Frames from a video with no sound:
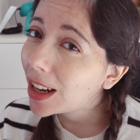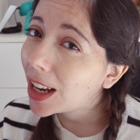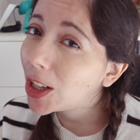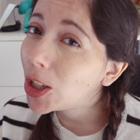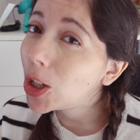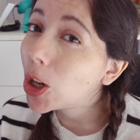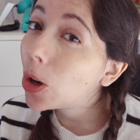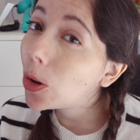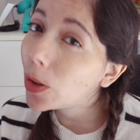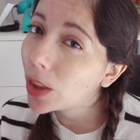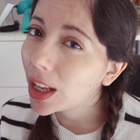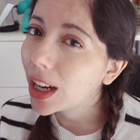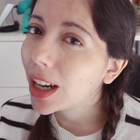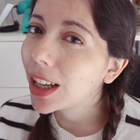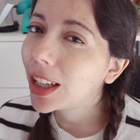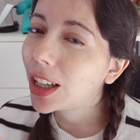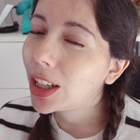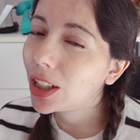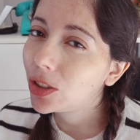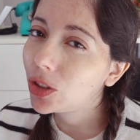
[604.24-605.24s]
I know that I
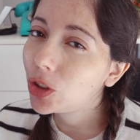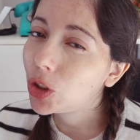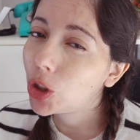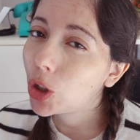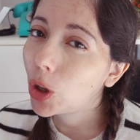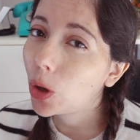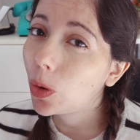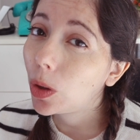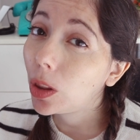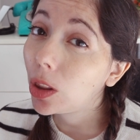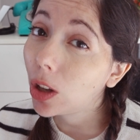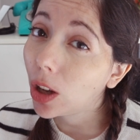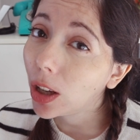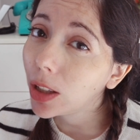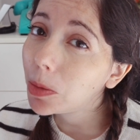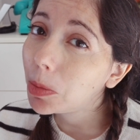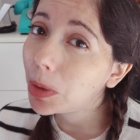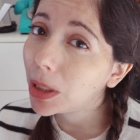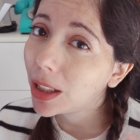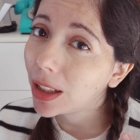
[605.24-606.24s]
can't show a
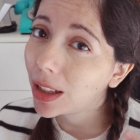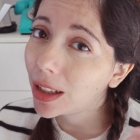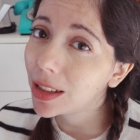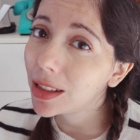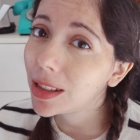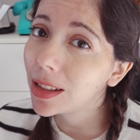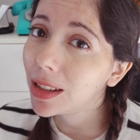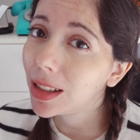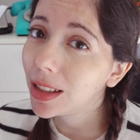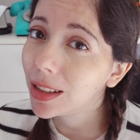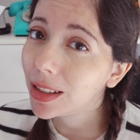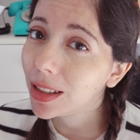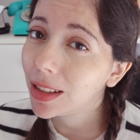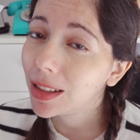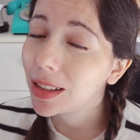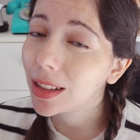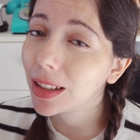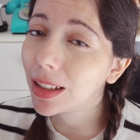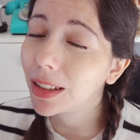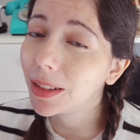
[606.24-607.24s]
lot because this
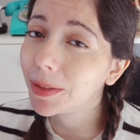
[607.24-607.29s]
is